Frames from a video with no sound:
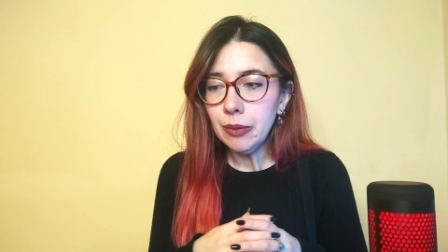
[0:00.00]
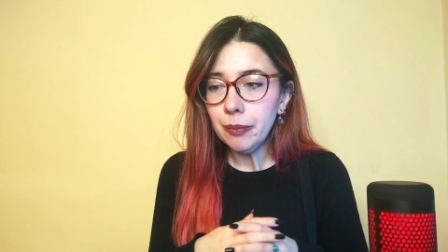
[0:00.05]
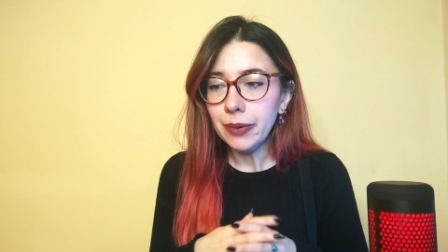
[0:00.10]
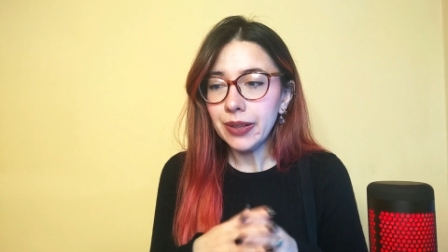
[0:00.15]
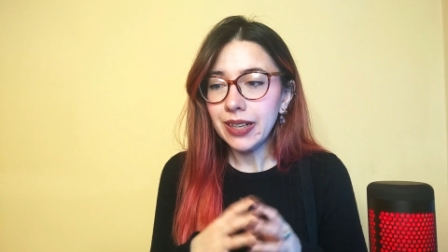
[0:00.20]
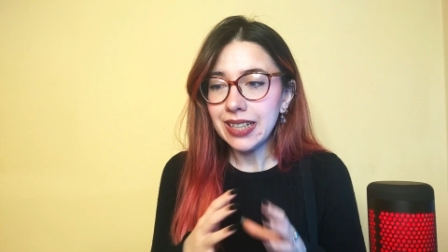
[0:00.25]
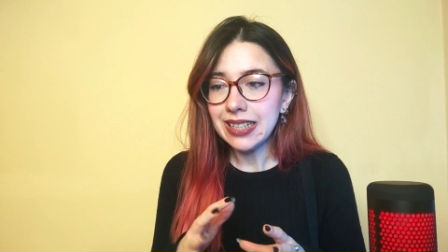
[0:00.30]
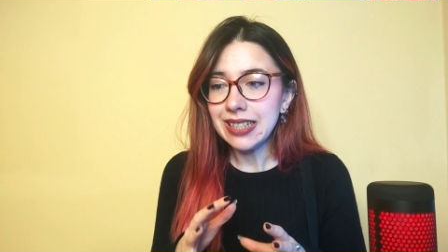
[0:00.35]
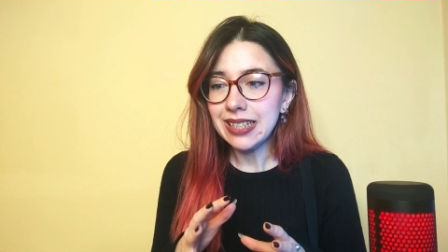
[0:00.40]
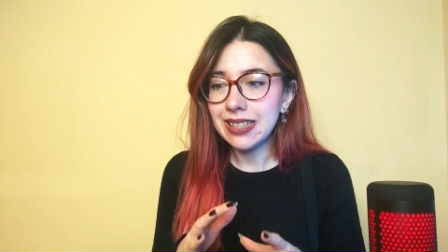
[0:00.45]

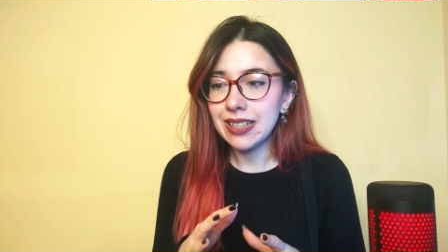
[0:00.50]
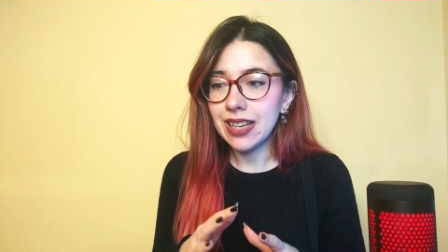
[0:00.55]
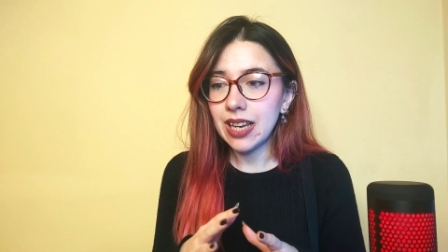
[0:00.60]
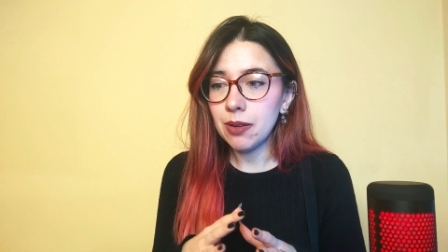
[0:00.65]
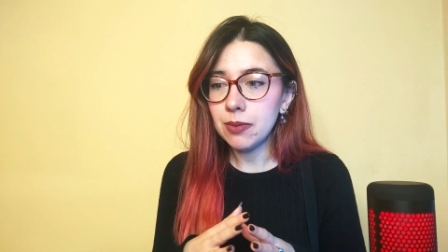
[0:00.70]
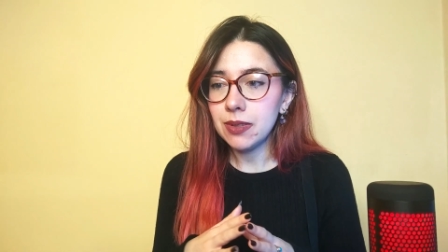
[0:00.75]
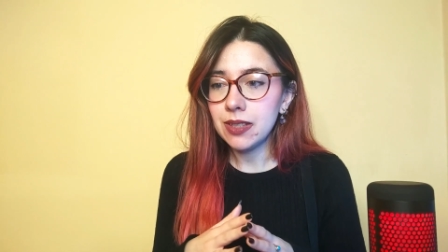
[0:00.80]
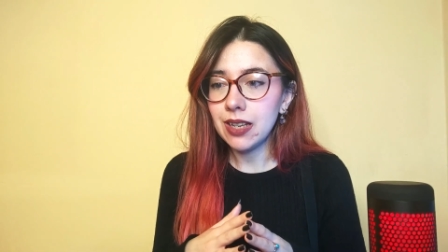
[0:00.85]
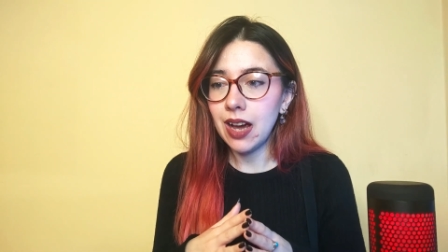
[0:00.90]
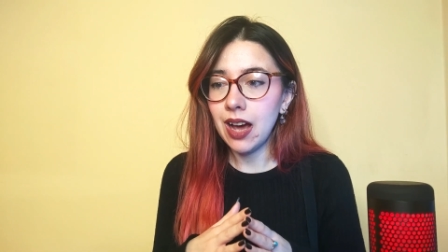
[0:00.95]
but at the
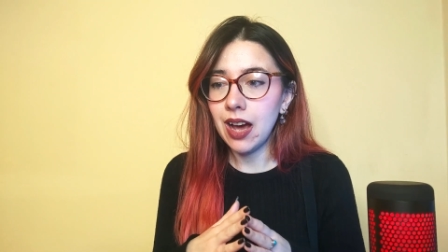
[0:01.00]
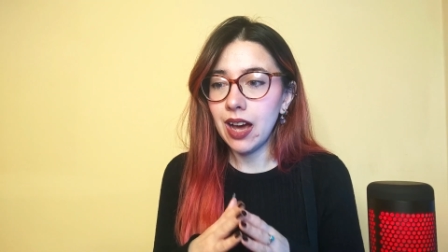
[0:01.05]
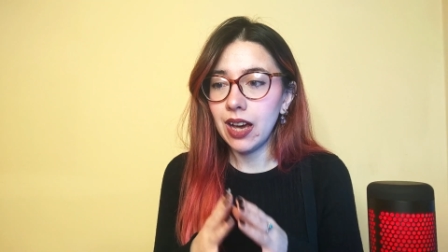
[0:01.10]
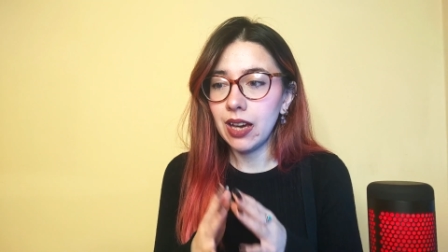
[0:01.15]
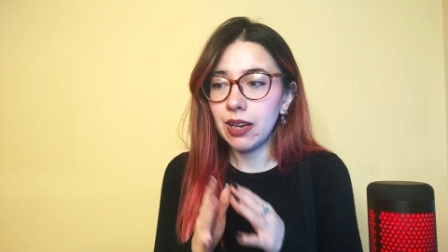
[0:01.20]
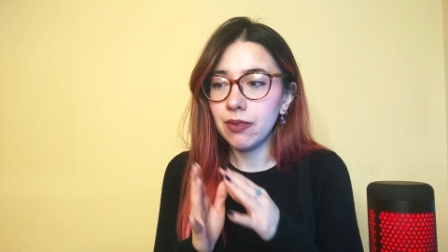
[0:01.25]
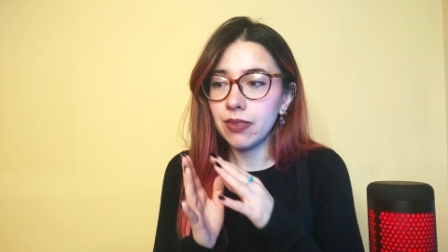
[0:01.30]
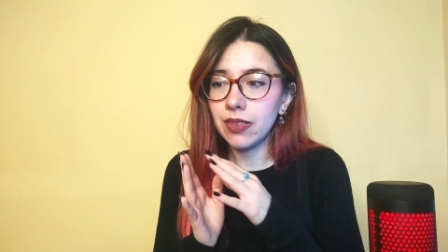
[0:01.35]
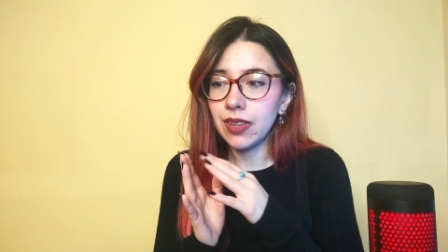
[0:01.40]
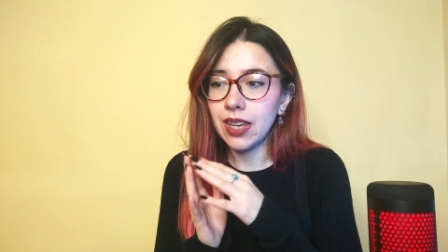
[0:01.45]
same
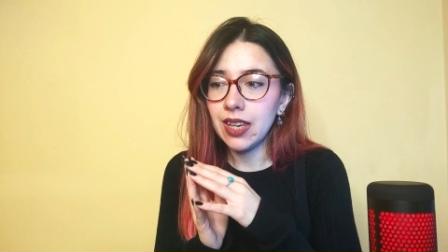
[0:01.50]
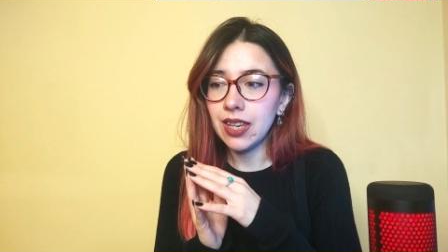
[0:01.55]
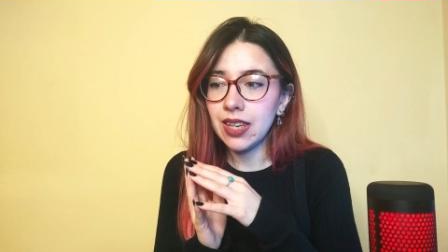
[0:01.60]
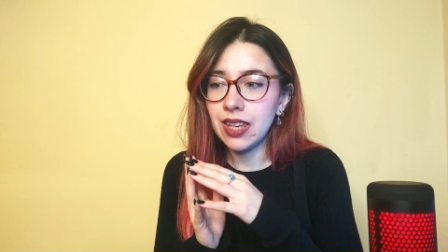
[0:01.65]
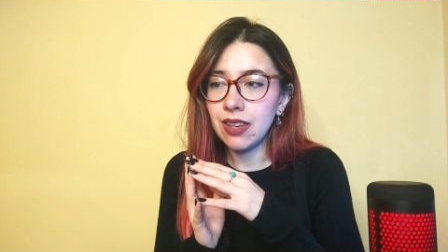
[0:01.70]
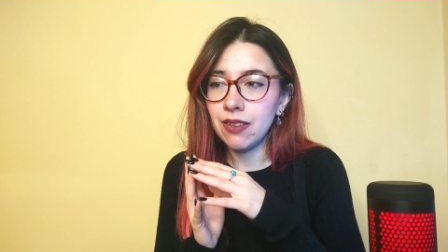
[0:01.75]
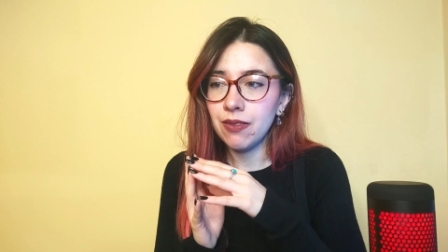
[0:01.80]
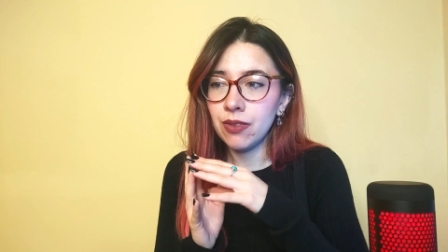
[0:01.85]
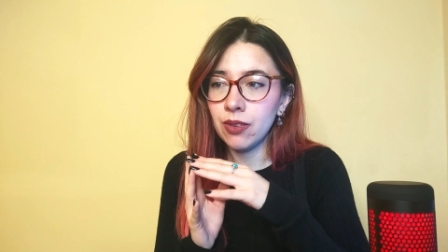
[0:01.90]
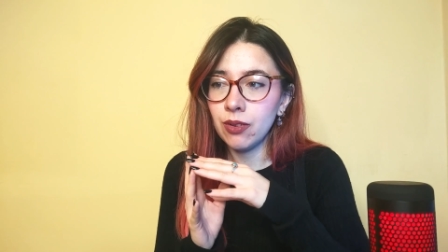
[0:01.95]
time, they
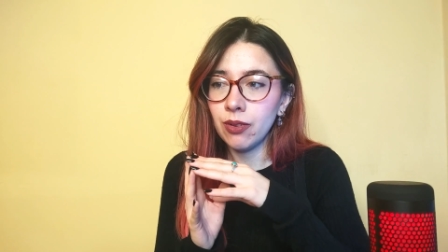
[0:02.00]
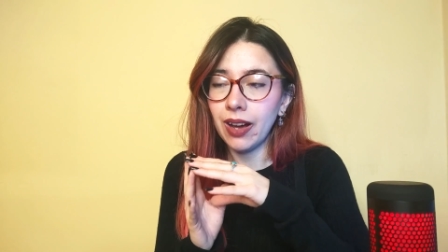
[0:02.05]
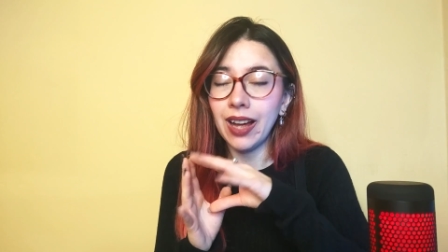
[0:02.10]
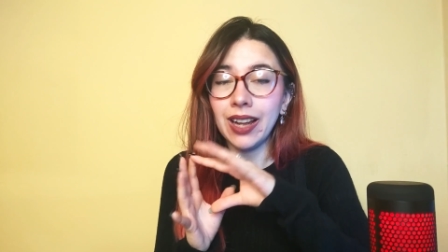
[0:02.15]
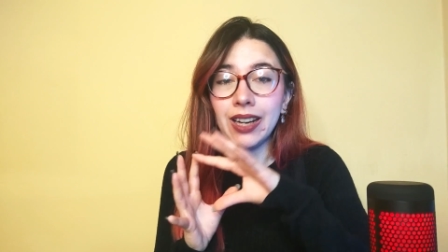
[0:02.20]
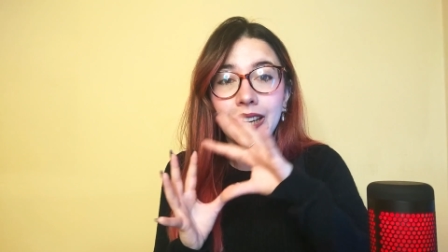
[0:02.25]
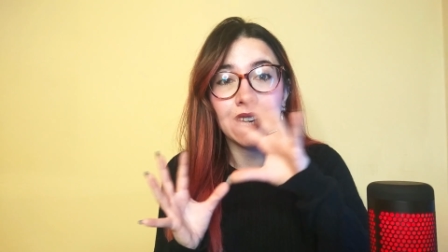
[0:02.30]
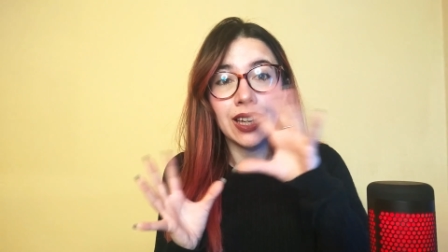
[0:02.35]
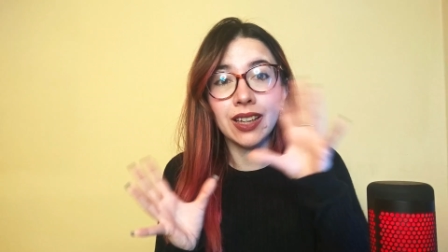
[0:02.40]
give you an